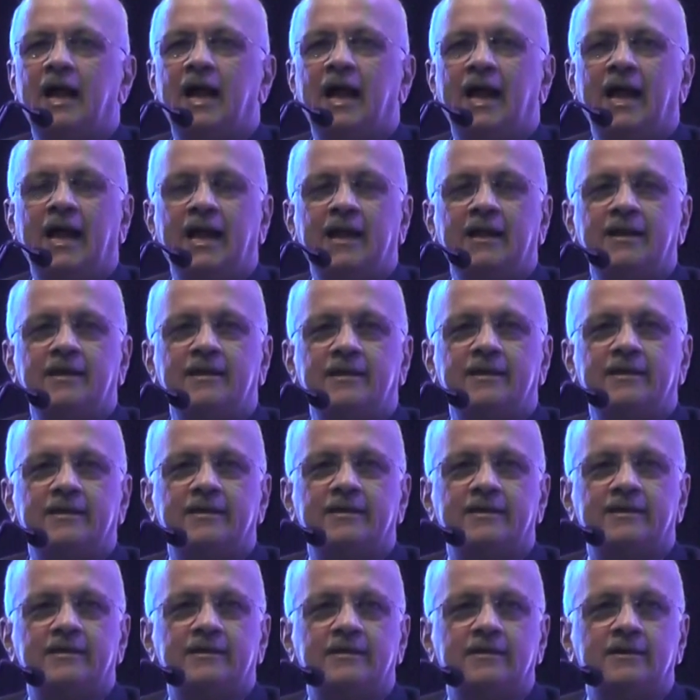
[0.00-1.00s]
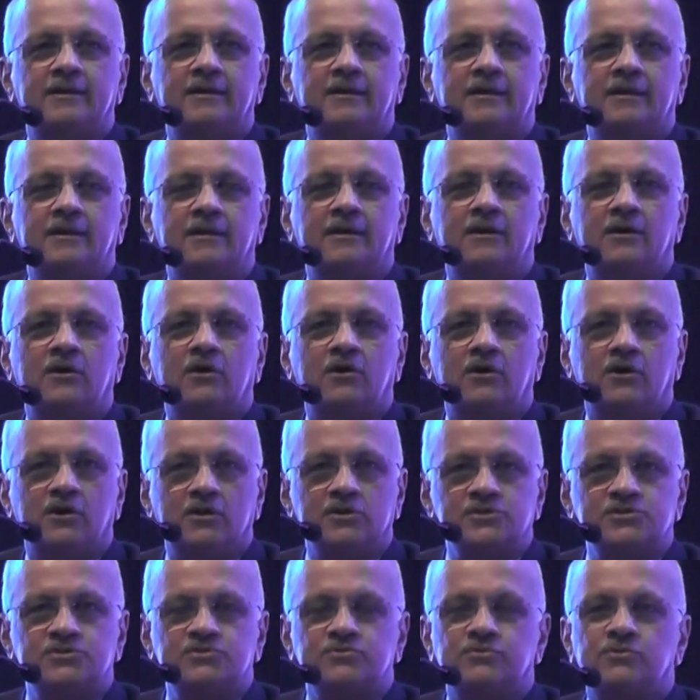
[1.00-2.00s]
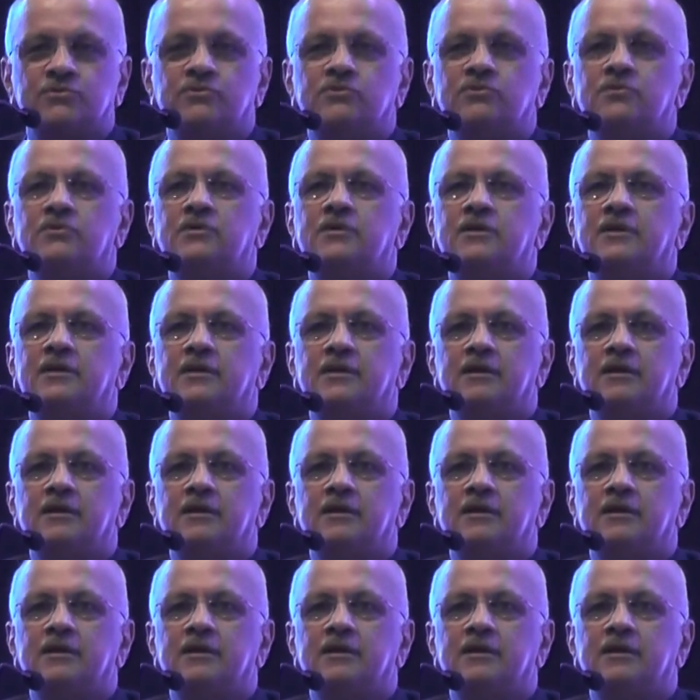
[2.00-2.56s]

and also